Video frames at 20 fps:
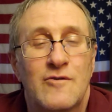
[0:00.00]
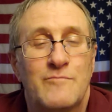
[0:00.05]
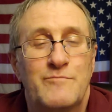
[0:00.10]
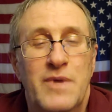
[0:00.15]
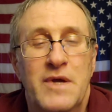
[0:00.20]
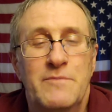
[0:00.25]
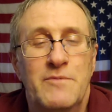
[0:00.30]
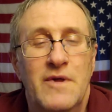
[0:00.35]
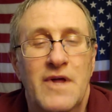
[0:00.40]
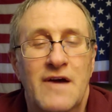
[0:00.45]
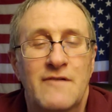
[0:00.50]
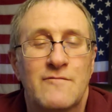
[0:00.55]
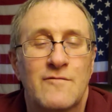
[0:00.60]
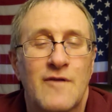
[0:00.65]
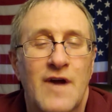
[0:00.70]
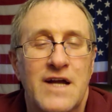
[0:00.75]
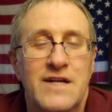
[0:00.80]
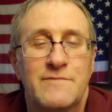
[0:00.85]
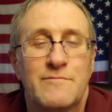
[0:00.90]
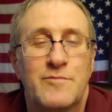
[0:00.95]
people have a
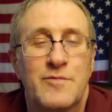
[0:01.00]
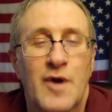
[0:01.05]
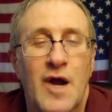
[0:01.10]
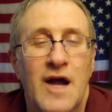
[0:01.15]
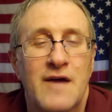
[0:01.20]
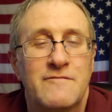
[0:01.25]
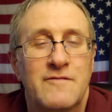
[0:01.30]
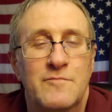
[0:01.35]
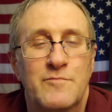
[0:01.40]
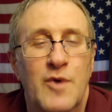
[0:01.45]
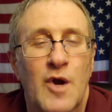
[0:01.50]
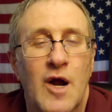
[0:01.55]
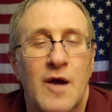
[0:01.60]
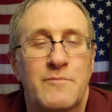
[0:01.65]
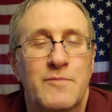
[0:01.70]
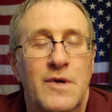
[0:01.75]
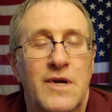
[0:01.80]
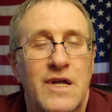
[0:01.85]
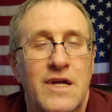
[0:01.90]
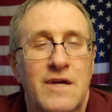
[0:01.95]
right to private
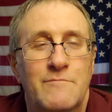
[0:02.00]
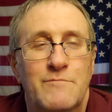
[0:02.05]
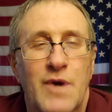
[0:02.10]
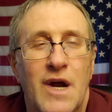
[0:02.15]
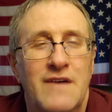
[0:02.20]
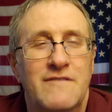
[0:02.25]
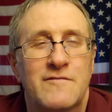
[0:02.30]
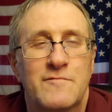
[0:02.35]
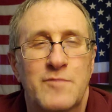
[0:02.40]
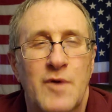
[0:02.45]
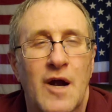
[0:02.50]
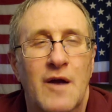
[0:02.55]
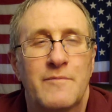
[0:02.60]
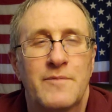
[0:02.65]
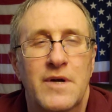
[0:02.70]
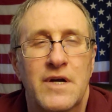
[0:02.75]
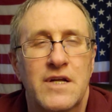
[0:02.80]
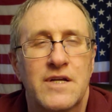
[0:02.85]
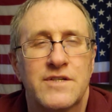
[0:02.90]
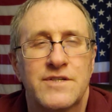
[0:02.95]
property. Private
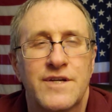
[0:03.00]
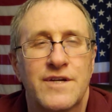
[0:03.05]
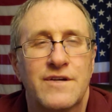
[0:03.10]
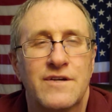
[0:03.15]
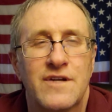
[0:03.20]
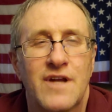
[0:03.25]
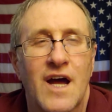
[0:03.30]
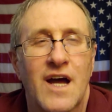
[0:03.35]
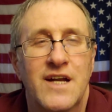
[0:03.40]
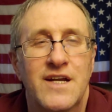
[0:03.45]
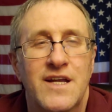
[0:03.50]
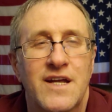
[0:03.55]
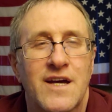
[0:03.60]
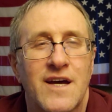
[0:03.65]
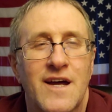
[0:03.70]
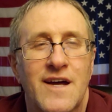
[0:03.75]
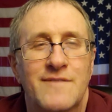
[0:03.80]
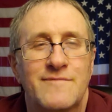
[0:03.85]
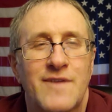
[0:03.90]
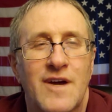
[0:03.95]
property is a good
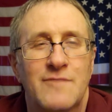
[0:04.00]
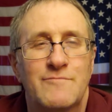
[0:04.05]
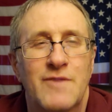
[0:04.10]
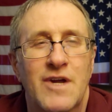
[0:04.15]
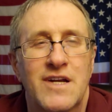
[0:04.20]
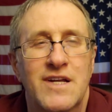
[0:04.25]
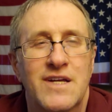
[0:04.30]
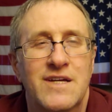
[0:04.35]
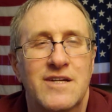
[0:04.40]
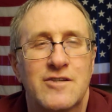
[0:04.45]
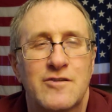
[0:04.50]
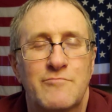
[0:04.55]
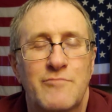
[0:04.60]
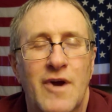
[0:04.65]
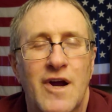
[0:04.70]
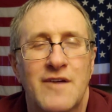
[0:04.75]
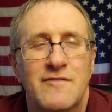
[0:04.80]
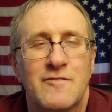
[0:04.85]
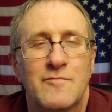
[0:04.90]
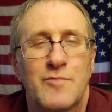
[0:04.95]
idea. I'm not against
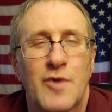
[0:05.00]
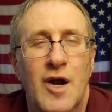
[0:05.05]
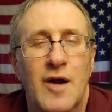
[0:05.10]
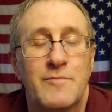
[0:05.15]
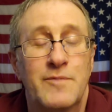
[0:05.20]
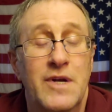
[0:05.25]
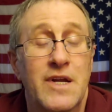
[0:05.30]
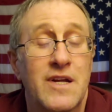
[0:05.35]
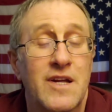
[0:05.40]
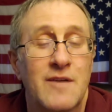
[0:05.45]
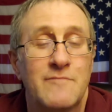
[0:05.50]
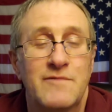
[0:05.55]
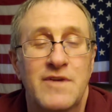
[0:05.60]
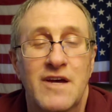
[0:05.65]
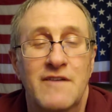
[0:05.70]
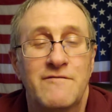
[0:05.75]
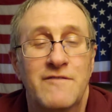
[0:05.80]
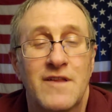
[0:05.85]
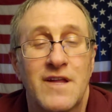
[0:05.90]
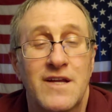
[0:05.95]
private property, and I'm
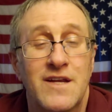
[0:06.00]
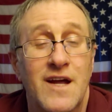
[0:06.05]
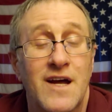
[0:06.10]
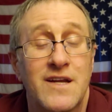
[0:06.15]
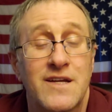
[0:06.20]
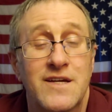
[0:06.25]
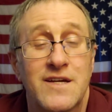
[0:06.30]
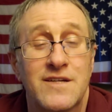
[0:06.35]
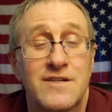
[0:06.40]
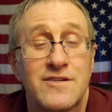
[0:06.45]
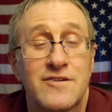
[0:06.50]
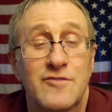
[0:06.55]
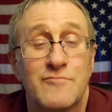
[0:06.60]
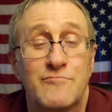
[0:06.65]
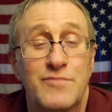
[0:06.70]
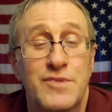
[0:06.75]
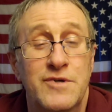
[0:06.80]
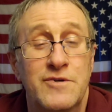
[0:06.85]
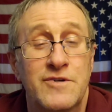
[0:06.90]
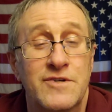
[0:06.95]
definitely not against
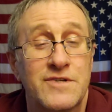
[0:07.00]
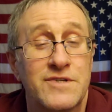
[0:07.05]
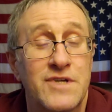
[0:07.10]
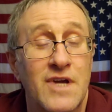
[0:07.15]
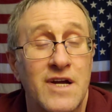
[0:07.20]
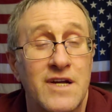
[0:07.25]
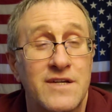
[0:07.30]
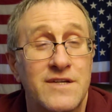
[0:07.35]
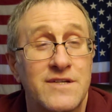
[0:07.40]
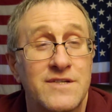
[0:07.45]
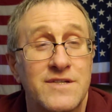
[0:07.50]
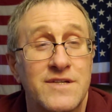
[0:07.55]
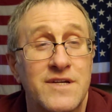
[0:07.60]
computer scientists